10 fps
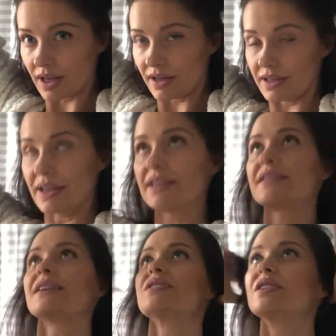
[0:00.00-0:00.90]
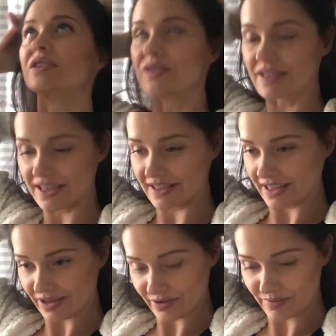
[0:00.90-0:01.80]
And yes, I should use a
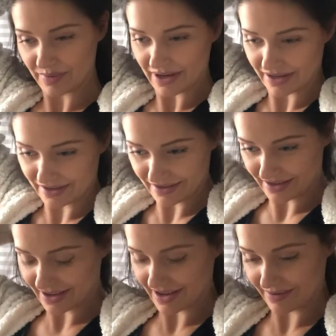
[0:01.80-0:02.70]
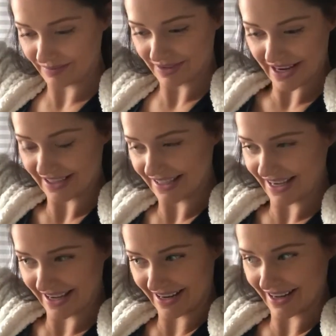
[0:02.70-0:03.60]
teasing comb, but I'm
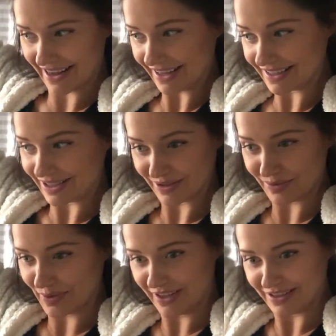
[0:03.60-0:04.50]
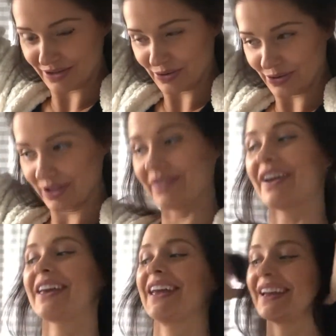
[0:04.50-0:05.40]
lazy and I like to use one tool if
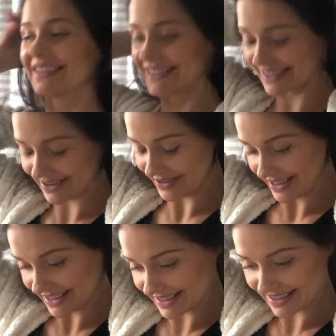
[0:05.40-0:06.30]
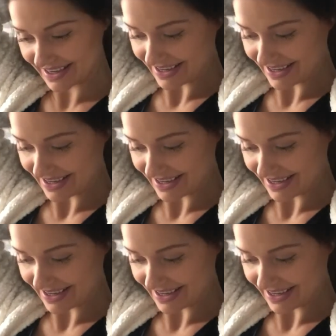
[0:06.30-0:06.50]
I can. So this